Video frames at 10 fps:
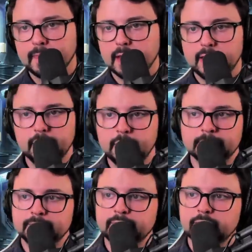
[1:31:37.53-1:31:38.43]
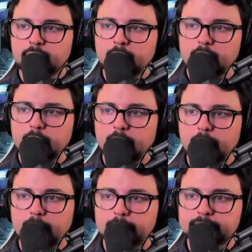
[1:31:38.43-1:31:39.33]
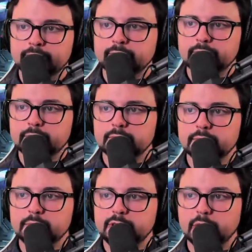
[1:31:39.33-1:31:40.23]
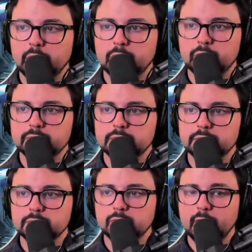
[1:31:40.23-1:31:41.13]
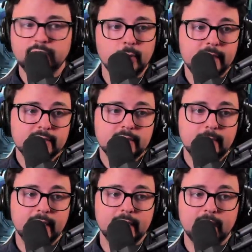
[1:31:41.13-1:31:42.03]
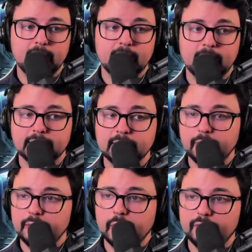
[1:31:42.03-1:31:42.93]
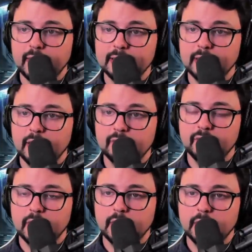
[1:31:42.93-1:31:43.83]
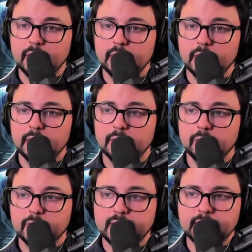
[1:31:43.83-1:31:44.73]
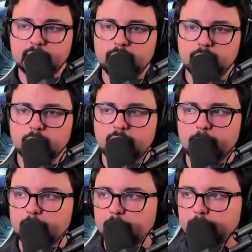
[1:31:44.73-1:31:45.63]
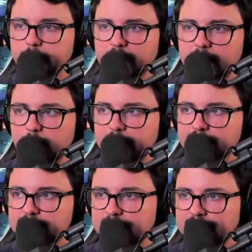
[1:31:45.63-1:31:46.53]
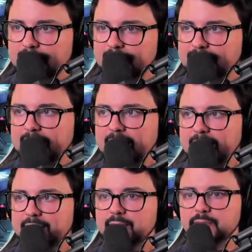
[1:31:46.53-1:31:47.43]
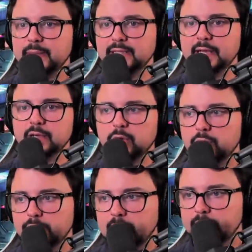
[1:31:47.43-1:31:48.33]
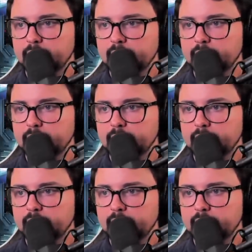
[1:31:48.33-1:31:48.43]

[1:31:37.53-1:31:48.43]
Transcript: I don't know. So we'll have to wait and see, man. I don't know if I love what they did with Boba, but we've got to wait and see. I cannot make that call yet.